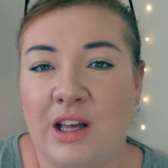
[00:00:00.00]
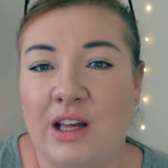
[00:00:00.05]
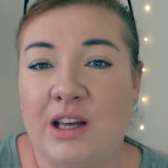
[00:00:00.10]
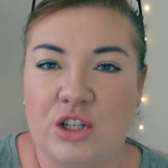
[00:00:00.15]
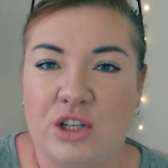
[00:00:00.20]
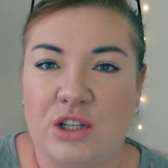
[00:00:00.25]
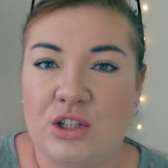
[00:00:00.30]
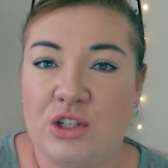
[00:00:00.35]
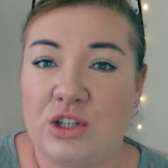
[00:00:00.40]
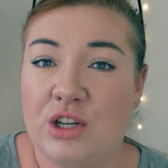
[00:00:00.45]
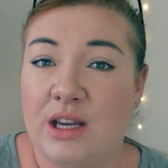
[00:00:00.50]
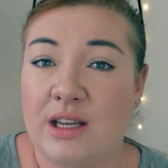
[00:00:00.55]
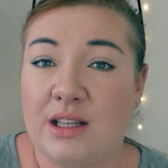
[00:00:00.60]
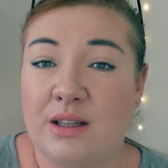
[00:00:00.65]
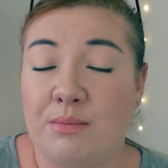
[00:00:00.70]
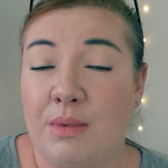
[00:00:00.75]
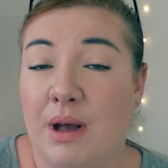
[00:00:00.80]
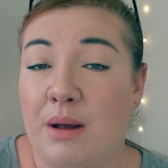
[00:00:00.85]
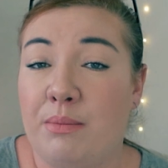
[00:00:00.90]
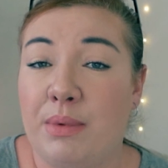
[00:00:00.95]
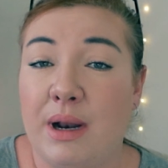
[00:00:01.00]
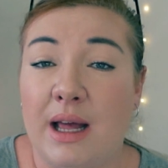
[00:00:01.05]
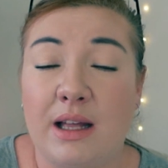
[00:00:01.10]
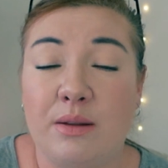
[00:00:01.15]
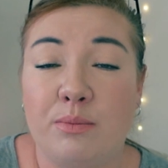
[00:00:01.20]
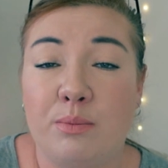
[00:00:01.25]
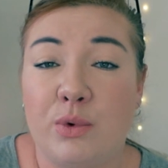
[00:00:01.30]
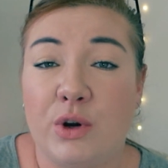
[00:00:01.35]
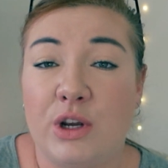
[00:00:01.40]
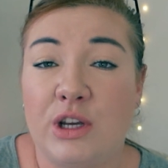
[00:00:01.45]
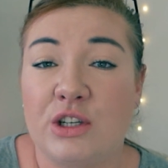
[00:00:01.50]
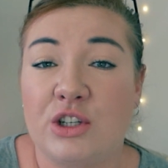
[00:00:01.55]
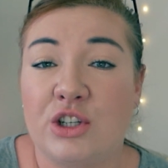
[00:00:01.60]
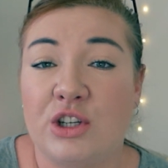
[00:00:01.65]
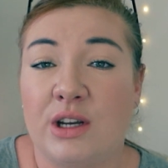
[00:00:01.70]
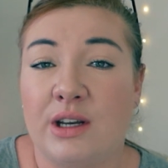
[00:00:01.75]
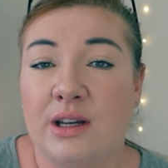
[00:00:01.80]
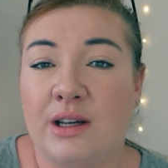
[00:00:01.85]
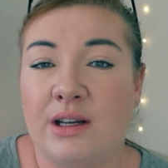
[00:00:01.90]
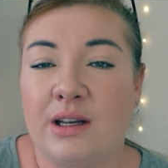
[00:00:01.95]
She checked my blood
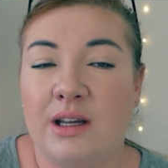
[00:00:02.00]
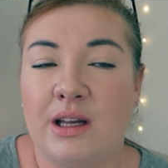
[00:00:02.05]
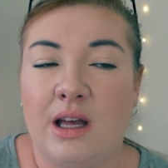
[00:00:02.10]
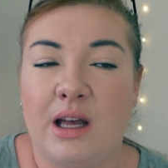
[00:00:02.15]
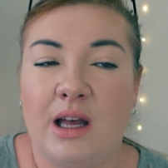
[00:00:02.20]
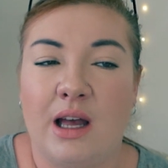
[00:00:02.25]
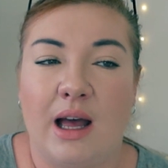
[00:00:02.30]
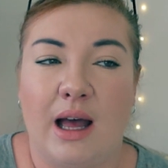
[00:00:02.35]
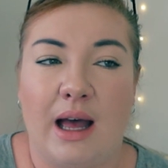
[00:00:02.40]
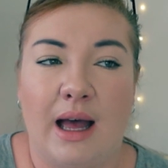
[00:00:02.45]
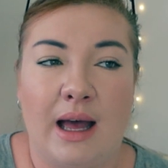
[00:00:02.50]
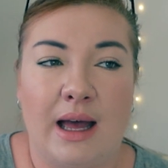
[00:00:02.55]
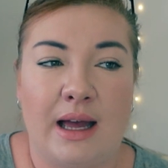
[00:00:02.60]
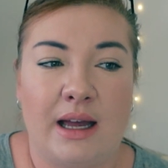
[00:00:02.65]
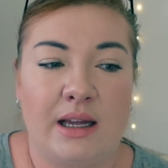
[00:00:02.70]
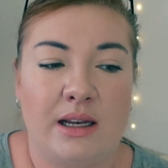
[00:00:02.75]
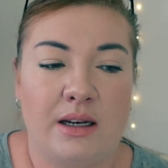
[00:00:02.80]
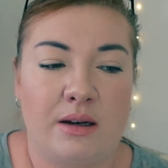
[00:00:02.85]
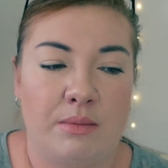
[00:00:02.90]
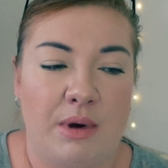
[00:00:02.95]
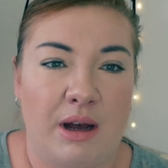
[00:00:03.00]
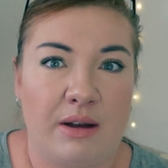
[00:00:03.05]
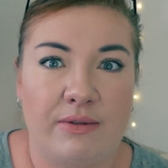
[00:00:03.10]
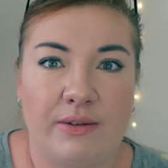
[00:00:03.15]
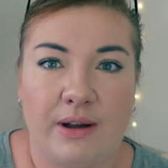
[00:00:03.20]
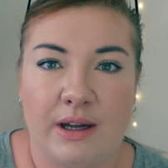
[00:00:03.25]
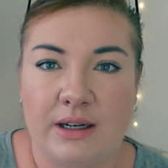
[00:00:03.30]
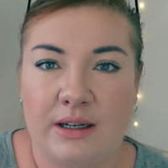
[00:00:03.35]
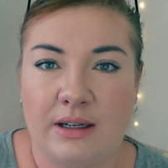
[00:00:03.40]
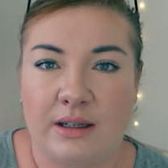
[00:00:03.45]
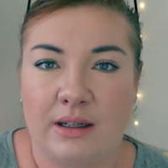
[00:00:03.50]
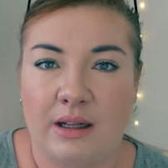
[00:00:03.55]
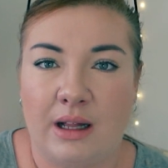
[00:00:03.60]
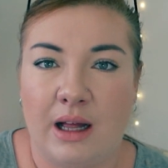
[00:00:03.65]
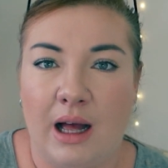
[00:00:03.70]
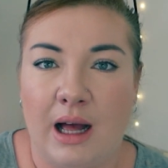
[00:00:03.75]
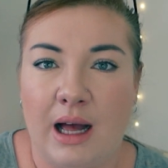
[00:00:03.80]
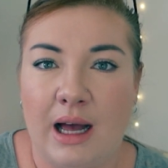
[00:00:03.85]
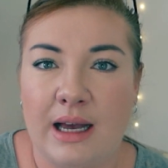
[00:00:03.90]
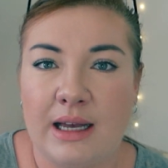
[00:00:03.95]
pressure and my fundal
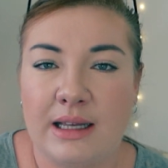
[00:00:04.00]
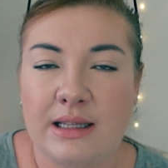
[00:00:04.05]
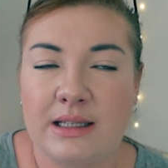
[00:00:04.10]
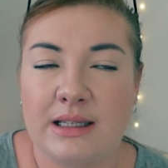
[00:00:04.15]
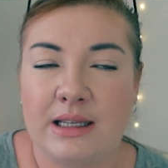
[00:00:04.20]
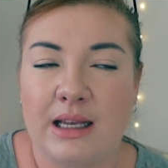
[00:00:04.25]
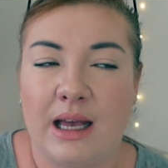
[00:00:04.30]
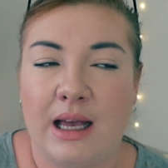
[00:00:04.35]
height,